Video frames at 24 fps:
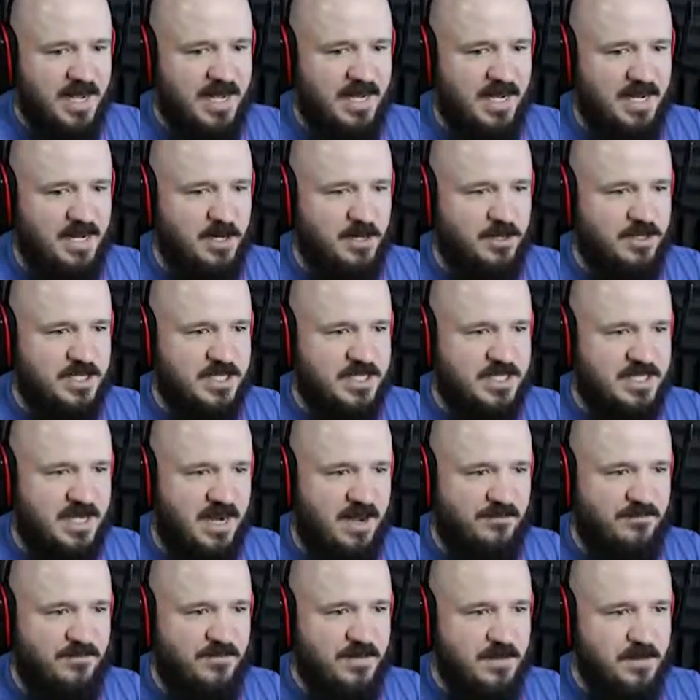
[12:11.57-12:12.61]
I got all the
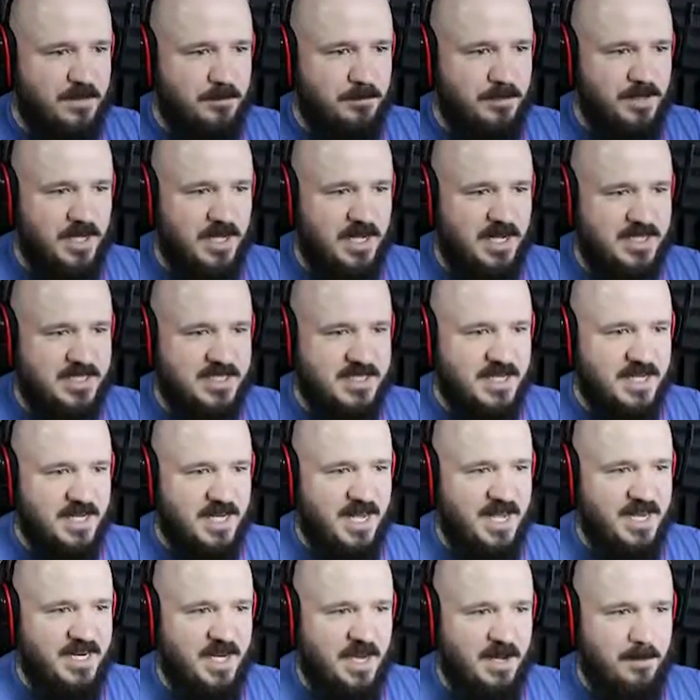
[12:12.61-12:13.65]
stuff. Plus,
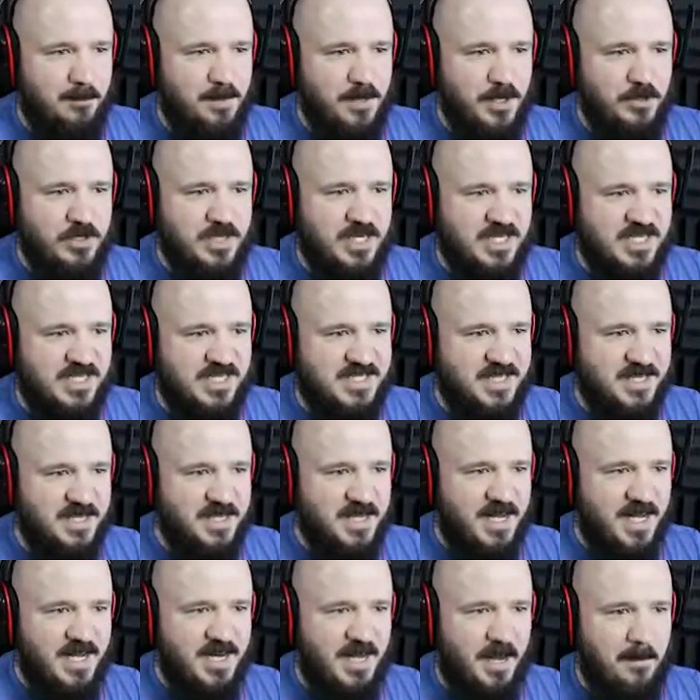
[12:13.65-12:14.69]
I got booties.
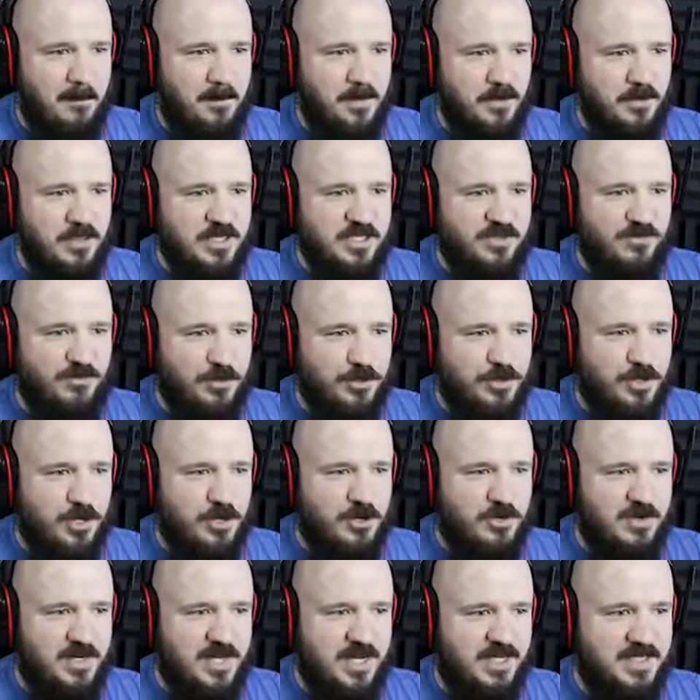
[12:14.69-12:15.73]
I got booties for the
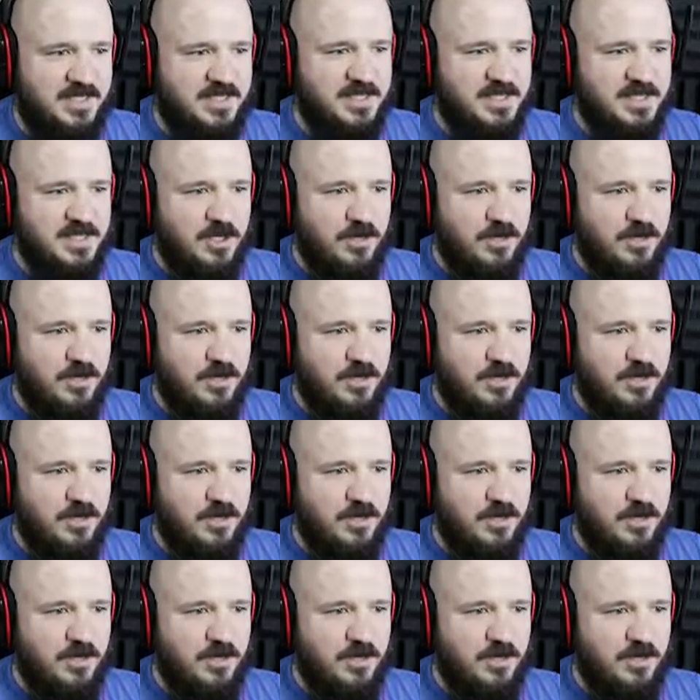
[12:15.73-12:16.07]
ooty.